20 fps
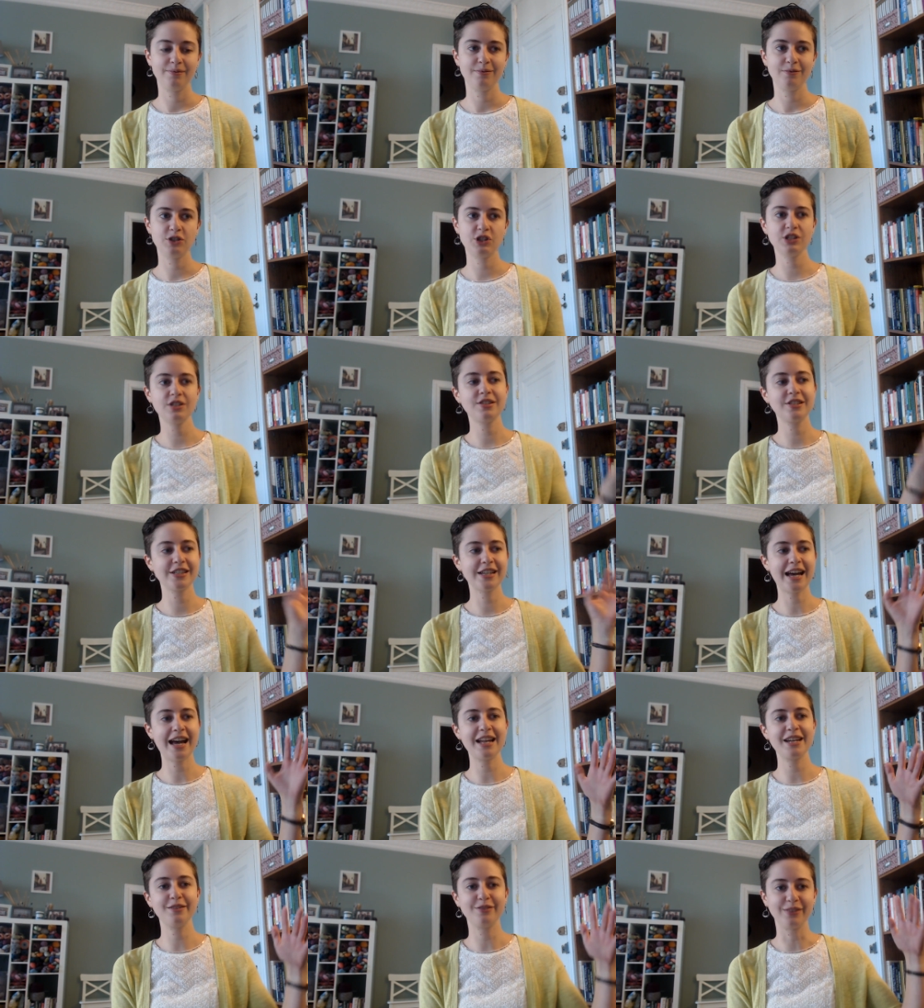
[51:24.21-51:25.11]
Just
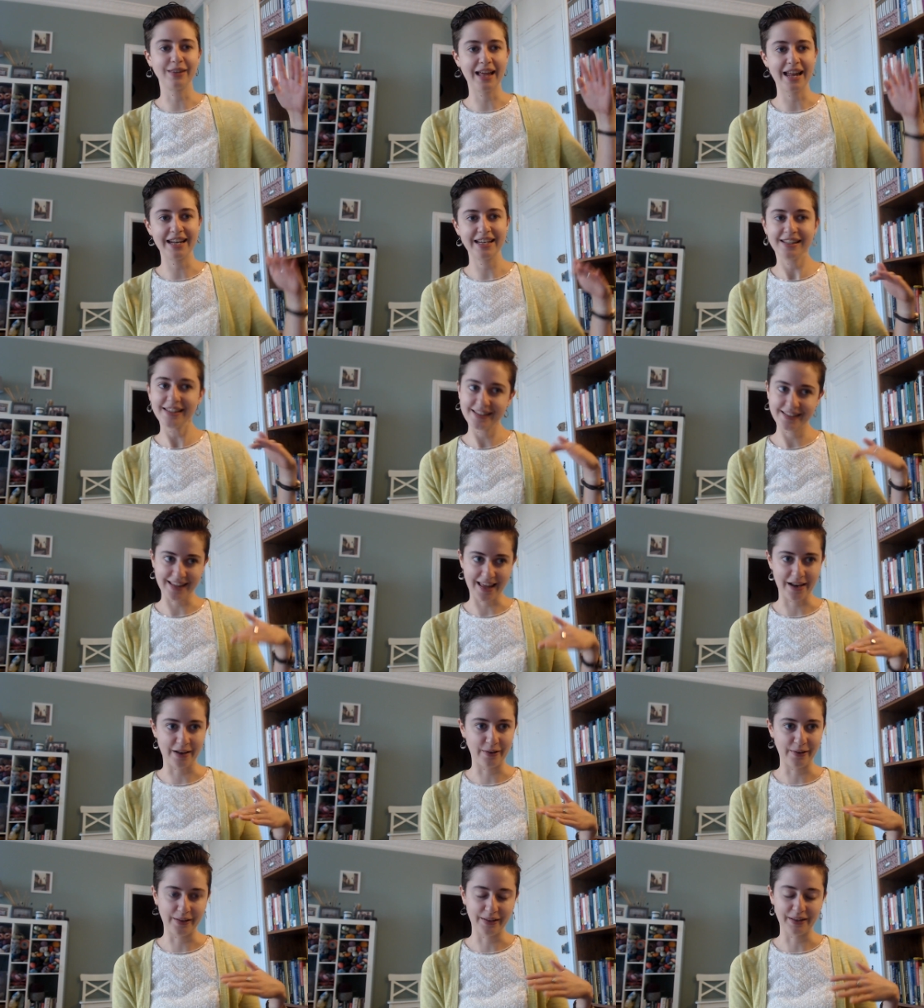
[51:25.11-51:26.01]
kind of let it
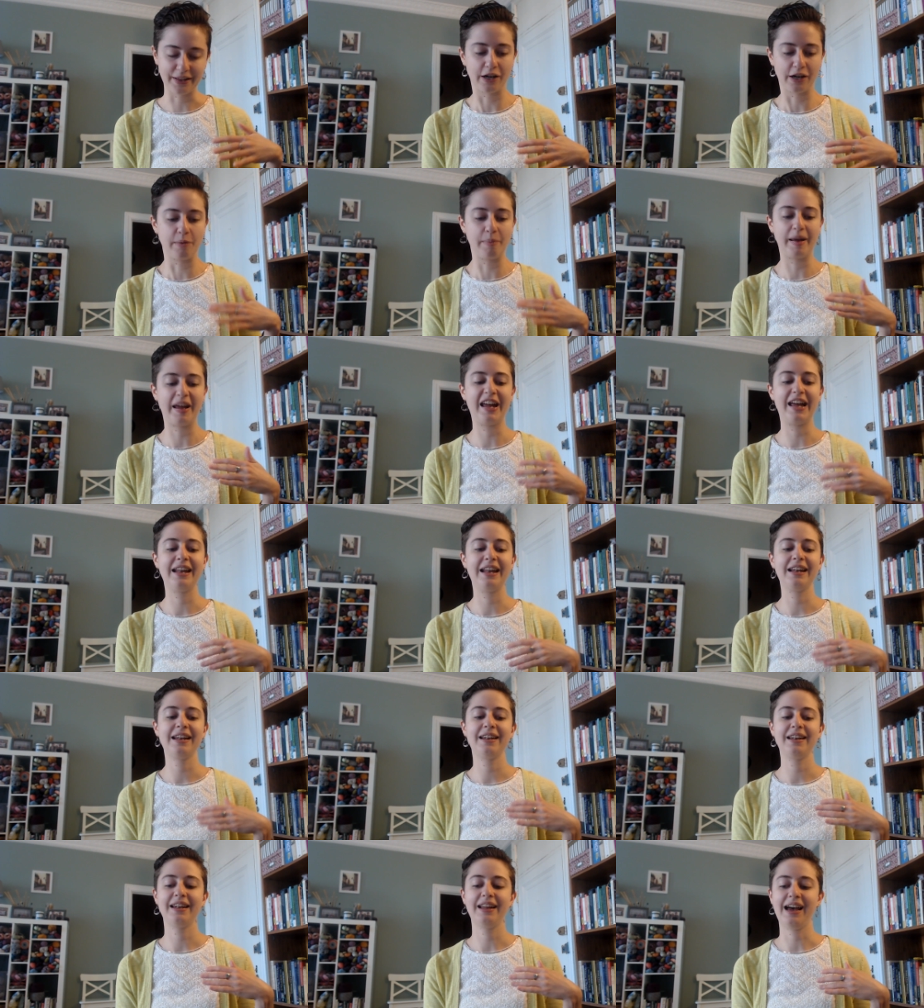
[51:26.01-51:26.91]
settle a little bit
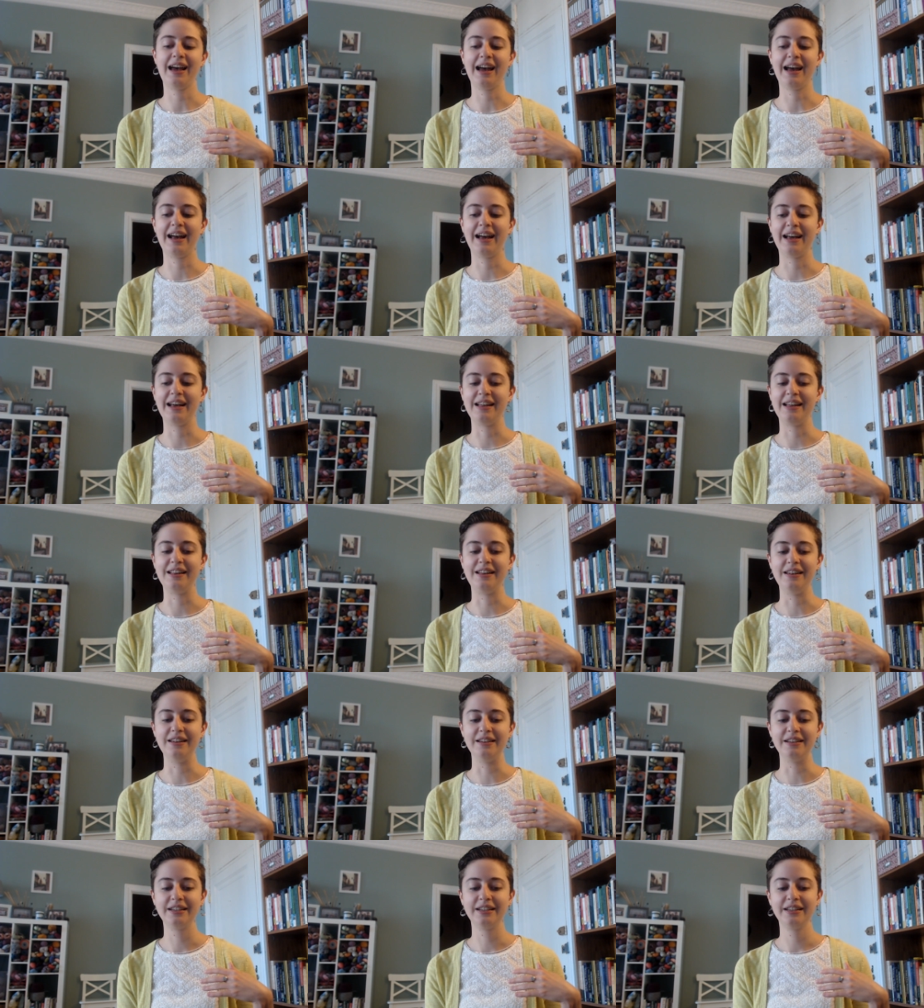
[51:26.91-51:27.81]
and